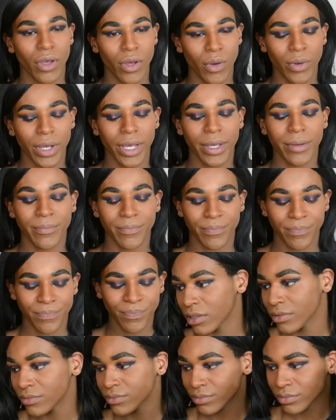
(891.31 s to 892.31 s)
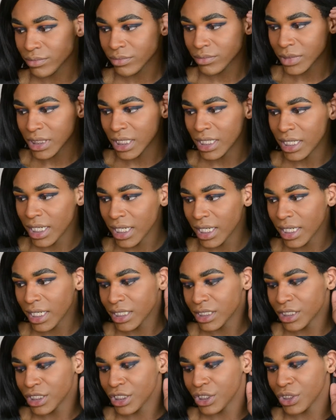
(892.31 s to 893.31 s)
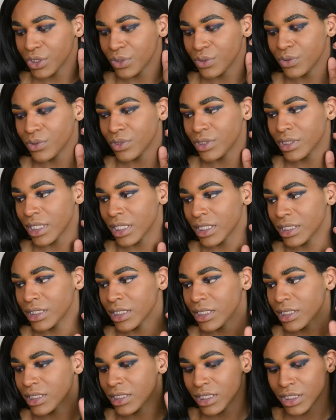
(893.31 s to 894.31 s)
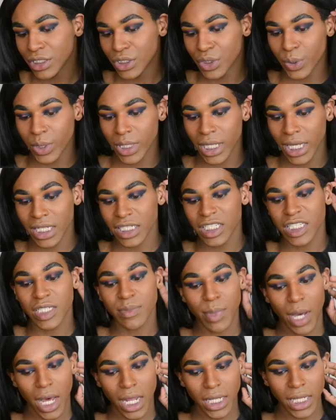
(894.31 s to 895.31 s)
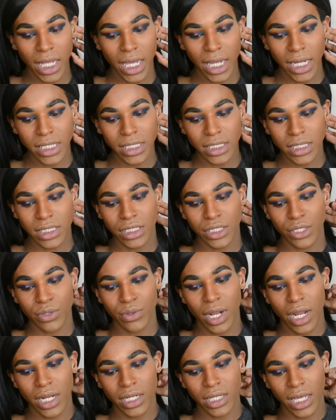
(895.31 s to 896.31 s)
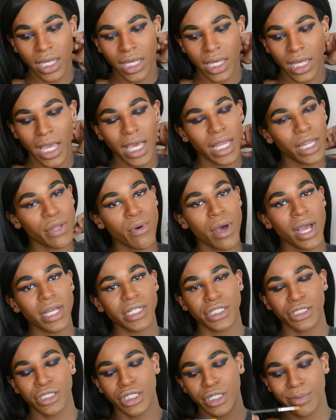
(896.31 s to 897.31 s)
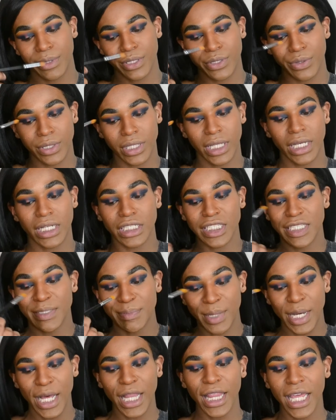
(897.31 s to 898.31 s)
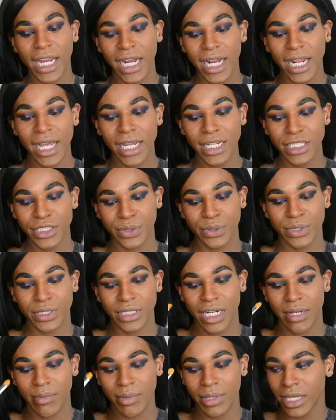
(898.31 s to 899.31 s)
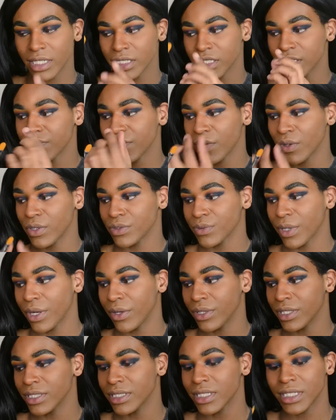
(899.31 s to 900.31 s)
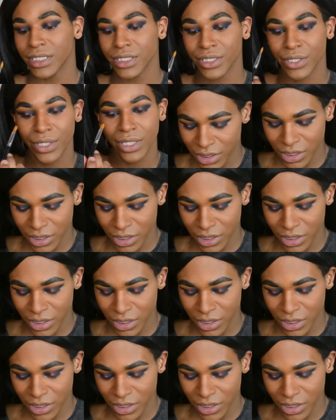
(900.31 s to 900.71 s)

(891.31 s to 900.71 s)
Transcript: Okay, Nikki, she's doing like a spotlight, so not like a halo eye. She's gonna be doing like a spotlight eye, so it's gonna be like just focused right on the center.